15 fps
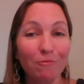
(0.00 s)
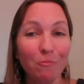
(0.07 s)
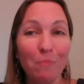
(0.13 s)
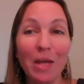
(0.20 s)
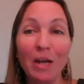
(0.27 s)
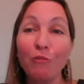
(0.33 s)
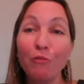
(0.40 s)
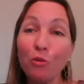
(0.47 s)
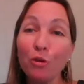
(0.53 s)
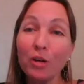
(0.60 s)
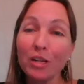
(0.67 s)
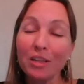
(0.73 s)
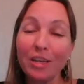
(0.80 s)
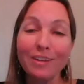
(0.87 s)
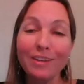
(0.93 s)

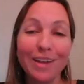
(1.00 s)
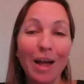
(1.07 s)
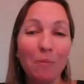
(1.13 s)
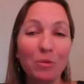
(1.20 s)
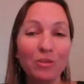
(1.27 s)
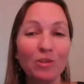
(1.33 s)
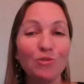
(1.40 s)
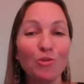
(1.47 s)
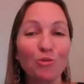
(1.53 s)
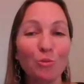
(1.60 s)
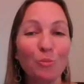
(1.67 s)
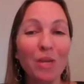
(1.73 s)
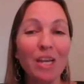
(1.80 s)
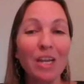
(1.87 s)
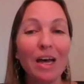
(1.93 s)
metaphorically, because it happens on
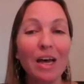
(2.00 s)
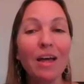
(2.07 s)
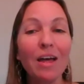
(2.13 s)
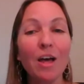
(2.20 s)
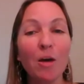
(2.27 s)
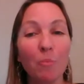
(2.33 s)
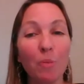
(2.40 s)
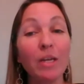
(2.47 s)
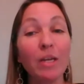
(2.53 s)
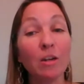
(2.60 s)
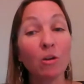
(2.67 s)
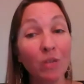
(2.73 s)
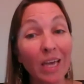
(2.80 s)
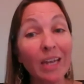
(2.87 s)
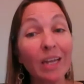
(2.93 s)
social media, but, you
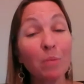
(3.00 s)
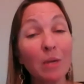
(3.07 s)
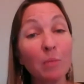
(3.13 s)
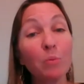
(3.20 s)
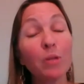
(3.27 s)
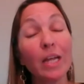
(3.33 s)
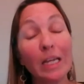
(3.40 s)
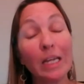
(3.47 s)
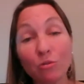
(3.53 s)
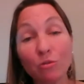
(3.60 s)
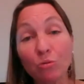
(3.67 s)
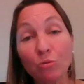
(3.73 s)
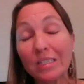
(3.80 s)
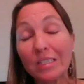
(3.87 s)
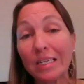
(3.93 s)
know, getting people
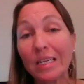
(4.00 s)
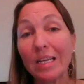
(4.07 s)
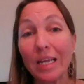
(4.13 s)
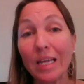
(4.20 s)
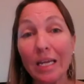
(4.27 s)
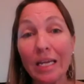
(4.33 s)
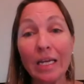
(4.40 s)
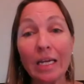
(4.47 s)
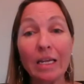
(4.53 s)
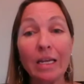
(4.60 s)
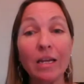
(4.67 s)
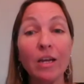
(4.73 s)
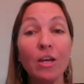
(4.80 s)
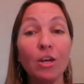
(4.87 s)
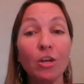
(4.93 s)
interested
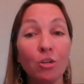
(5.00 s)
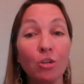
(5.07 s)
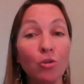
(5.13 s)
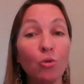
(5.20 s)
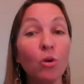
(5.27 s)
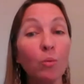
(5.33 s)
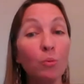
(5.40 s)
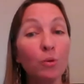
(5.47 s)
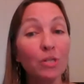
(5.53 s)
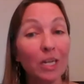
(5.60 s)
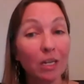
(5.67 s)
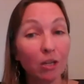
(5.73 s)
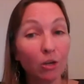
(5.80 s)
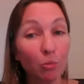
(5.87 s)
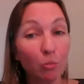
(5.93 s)
in your
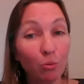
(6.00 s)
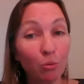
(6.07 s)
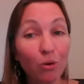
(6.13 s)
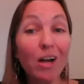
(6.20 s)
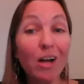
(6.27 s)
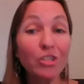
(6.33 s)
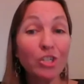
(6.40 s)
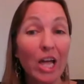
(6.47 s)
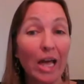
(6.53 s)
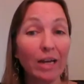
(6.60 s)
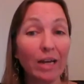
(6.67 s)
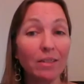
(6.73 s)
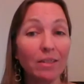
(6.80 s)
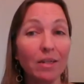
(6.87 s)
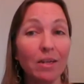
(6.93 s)
particular
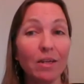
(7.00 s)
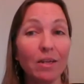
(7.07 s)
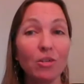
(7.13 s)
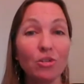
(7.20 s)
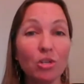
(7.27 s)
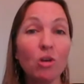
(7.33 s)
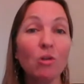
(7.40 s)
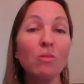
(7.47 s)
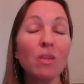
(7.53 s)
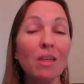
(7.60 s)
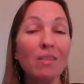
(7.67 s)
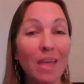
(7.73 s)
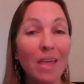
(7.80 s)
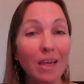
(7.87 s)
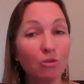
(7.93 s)
project so
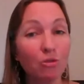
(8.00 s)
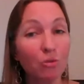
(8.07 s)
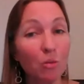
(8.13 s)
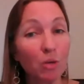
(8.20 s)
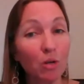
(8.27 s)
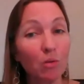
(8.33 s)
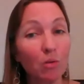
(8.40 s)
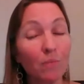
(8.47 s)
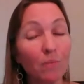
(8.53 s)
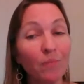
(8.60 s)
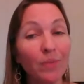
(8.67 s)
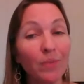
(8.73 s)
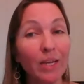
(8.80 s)
that they contribute.